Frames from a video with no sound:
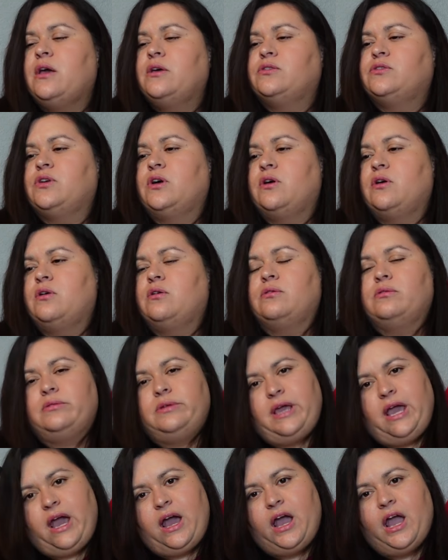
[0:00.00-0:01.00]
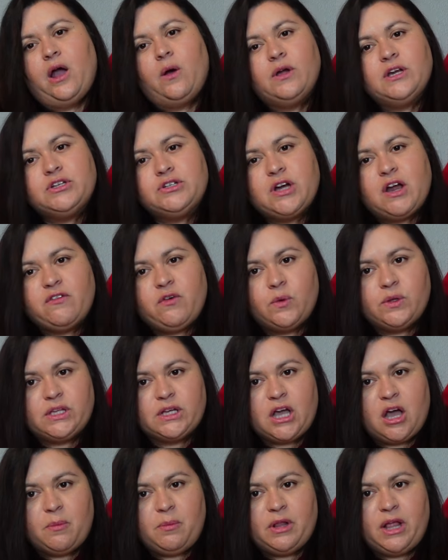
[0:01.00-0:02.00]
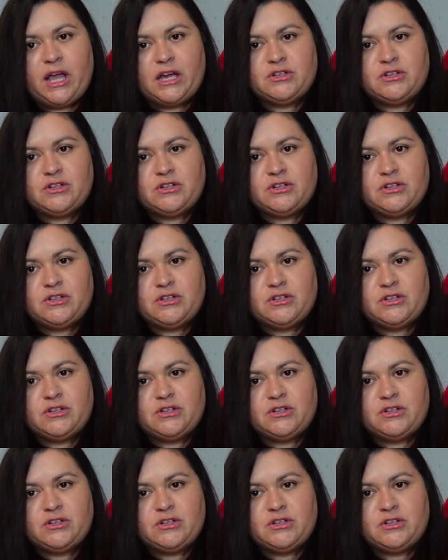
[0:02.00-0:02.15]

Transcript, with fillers: So, yeah, I always travel with a couple of